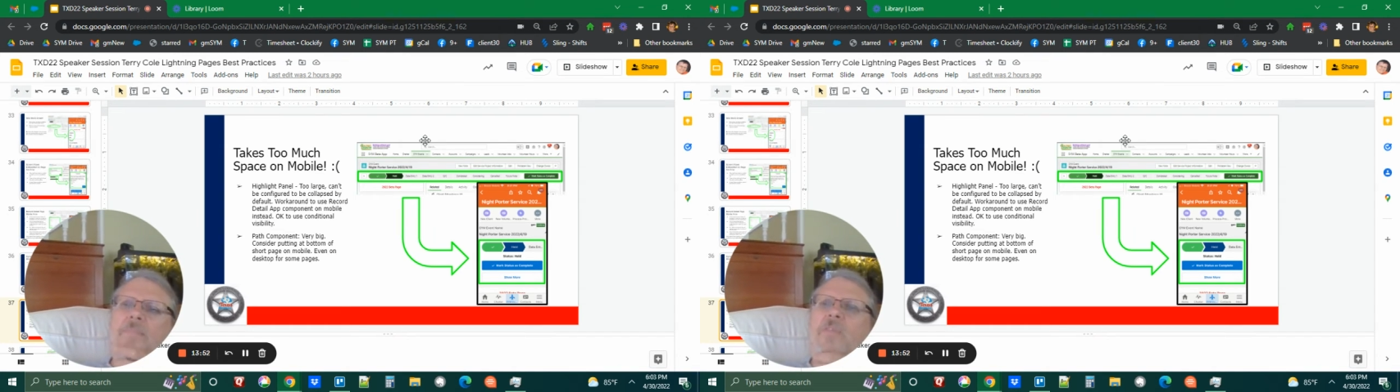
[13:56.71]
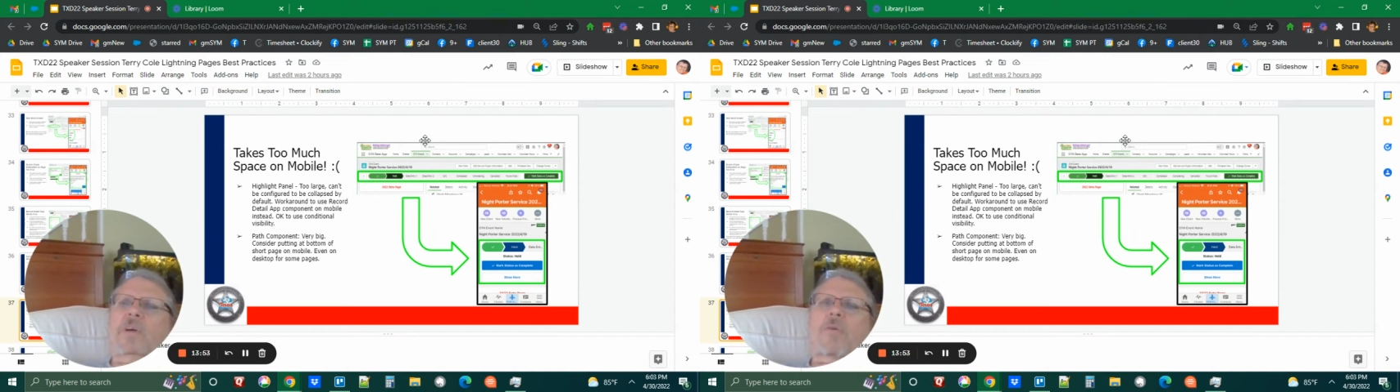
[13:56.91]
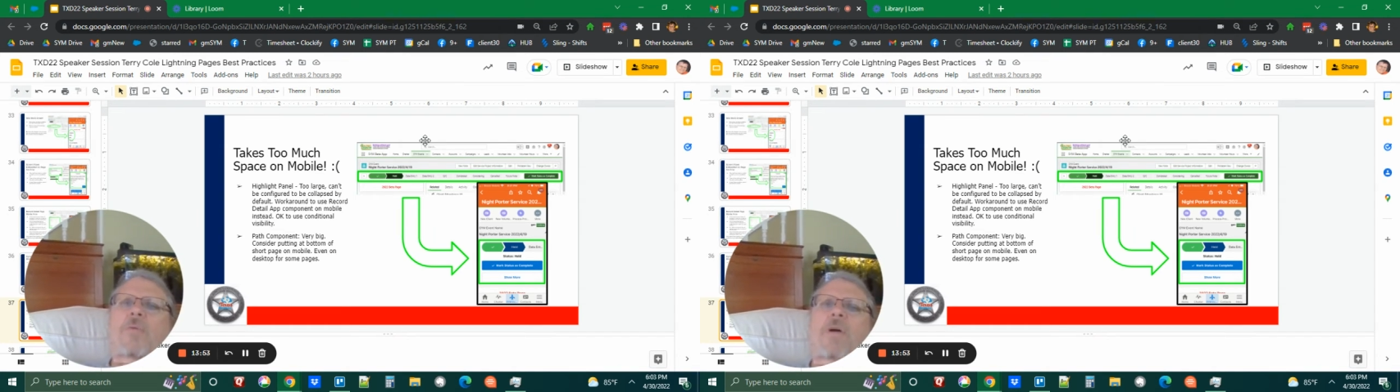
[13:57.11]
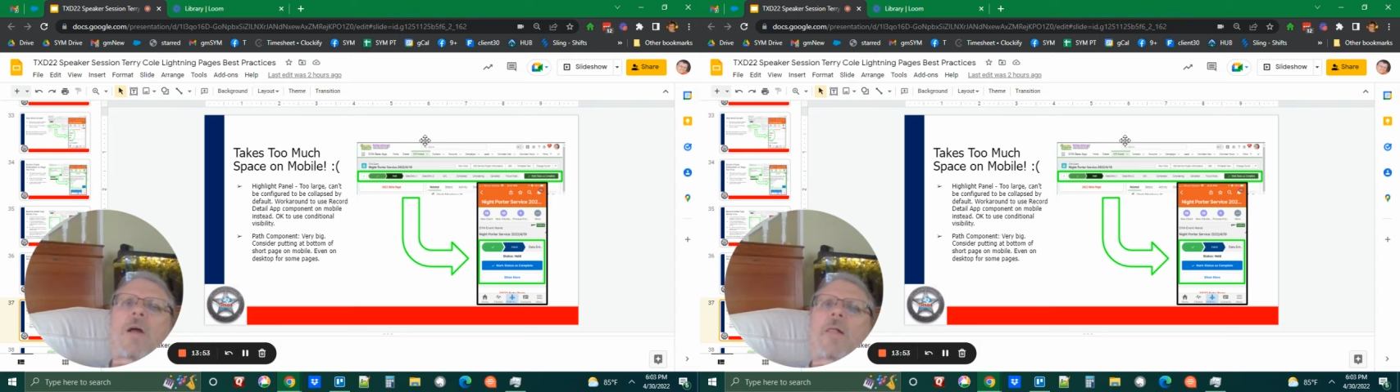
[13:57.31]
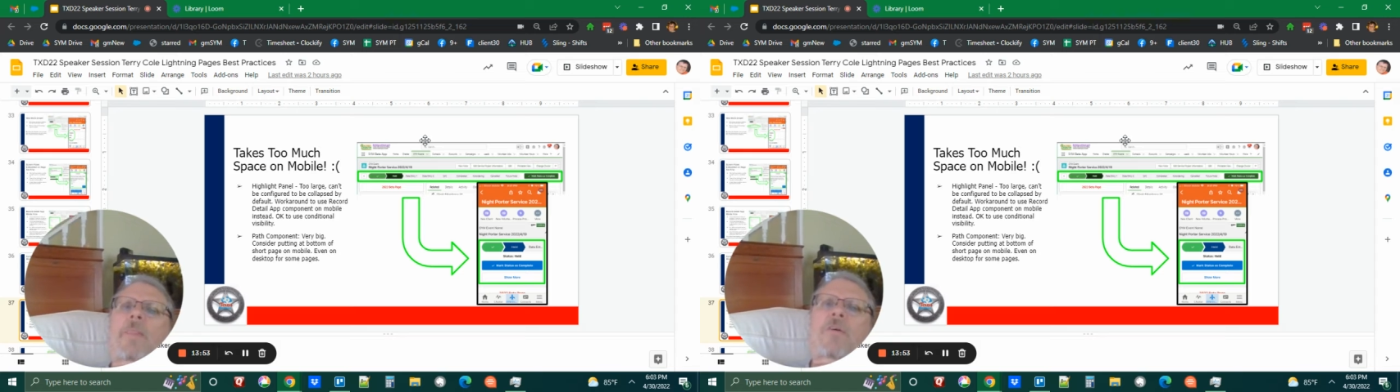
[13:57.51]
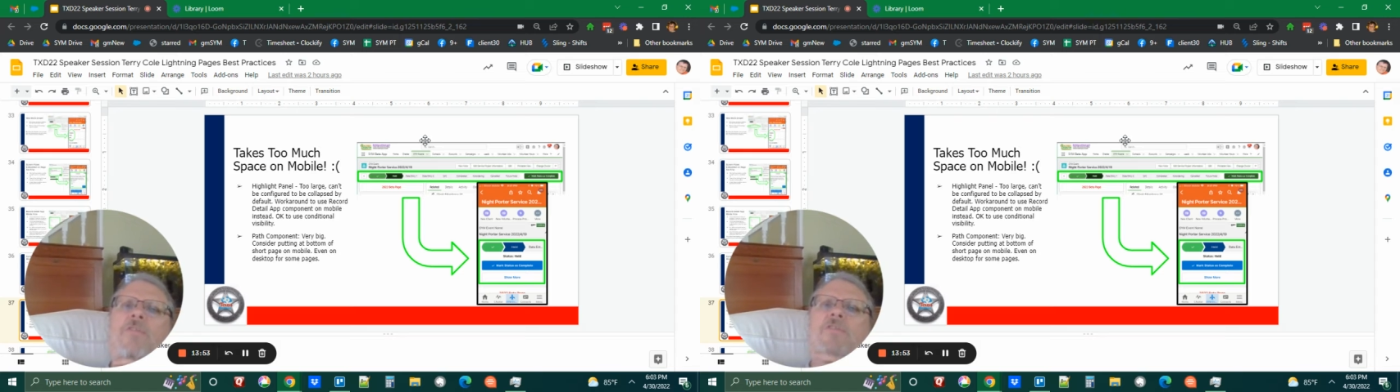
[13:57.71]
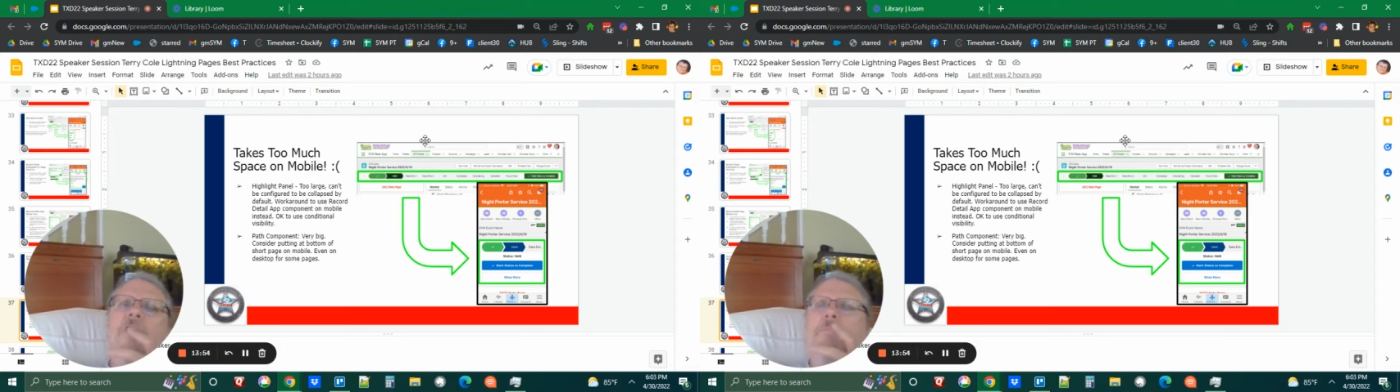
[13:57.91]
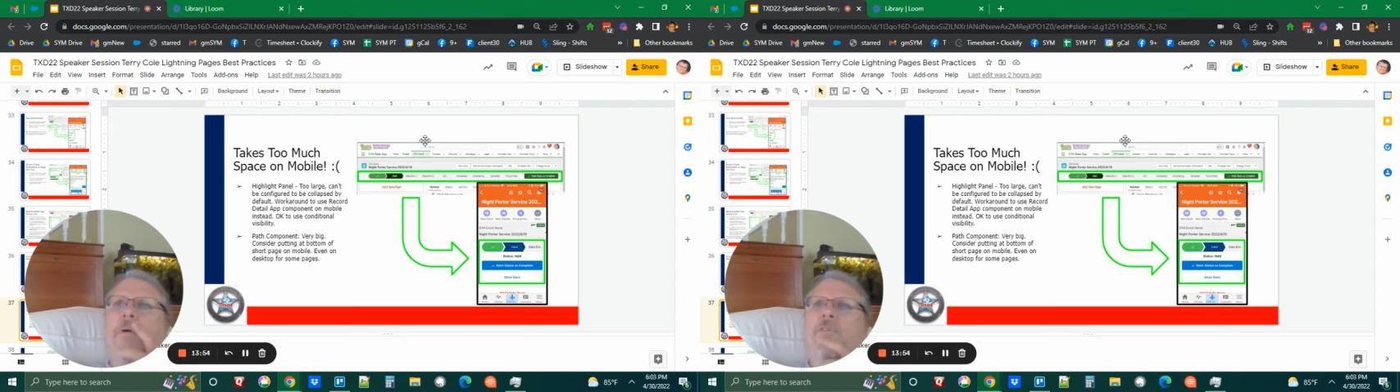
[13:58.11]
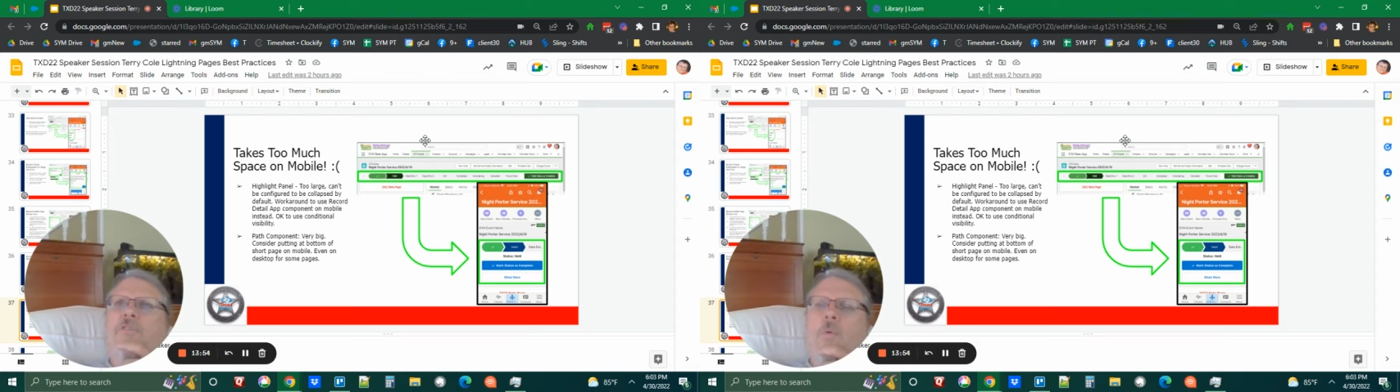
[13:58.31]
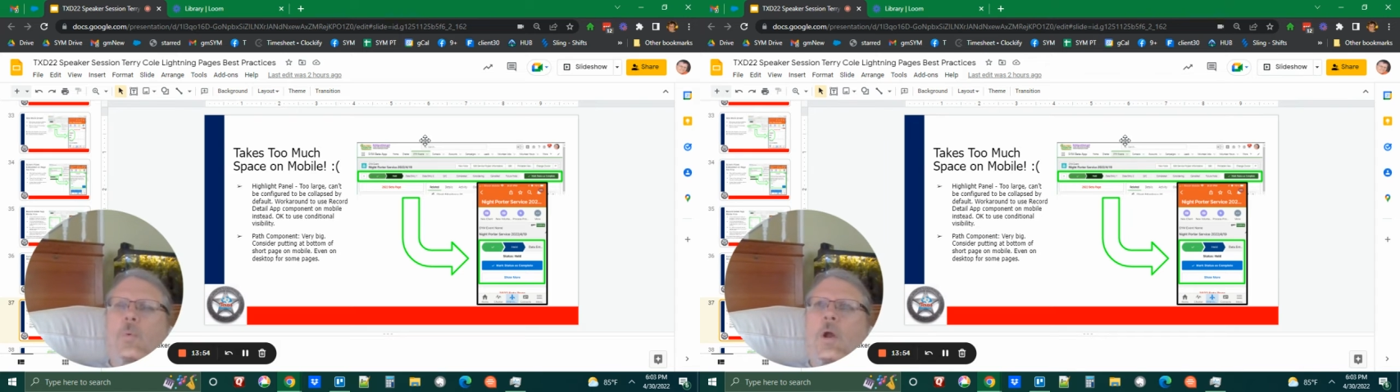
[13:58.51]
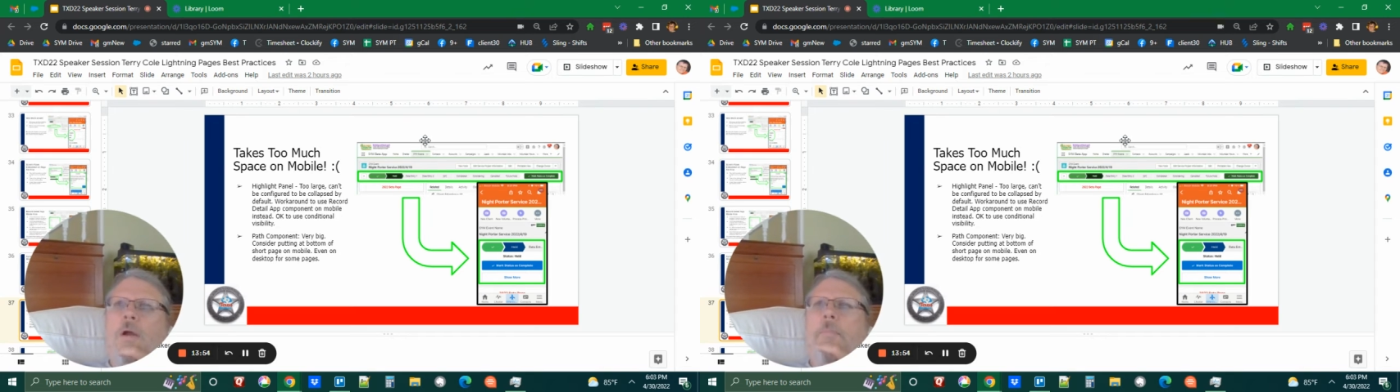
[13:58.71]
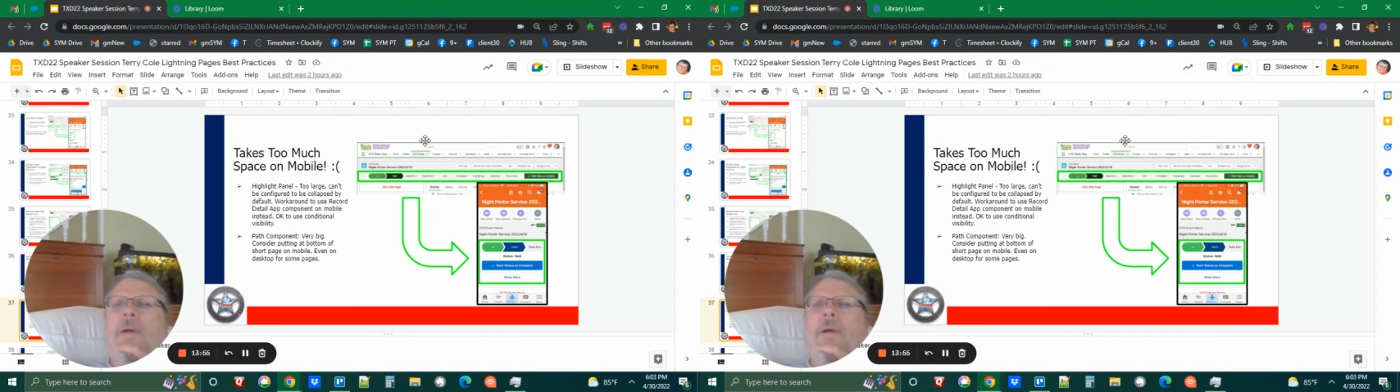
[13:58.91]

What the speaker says: So those are some components that work,